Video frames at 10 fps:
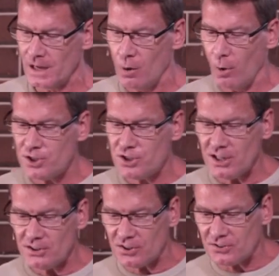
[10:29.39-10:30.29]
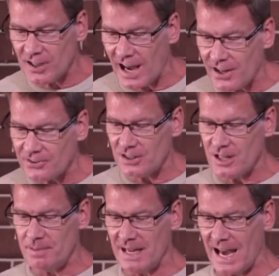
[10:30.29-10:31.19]
What Jesus does in the
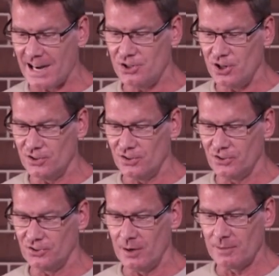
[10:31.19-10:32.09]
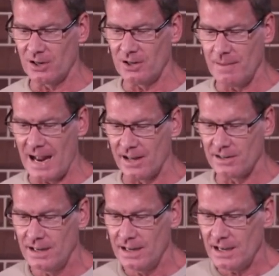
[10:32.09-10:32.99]
Beatitudes in the Sermon on the Mount
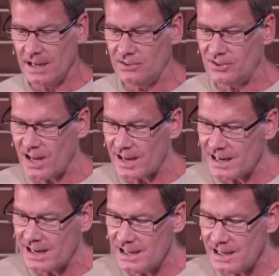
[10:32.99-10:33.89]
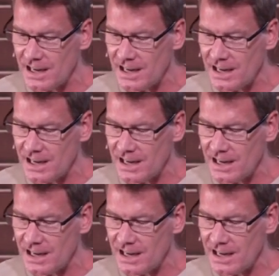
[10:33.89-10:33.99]
is that he